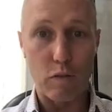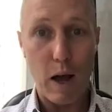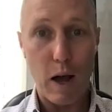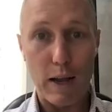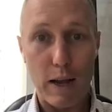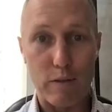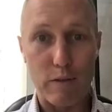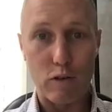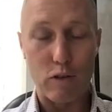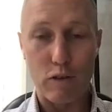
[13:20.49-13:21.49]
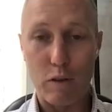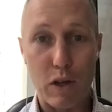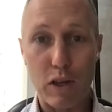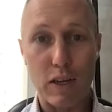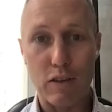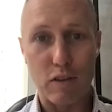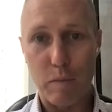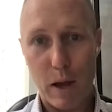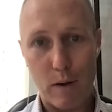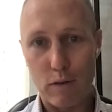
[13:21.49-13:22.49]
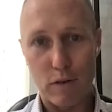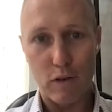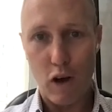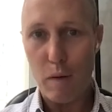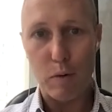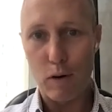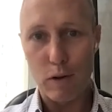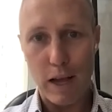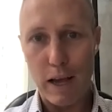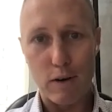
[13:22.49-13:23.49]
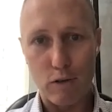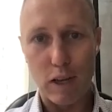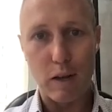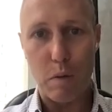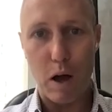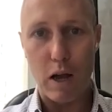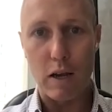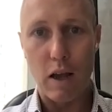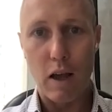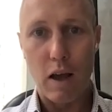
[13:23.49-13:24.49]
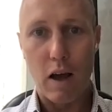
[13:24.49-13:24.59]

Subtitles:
mined versus the millions of pounds of copper or lead or zinc mined,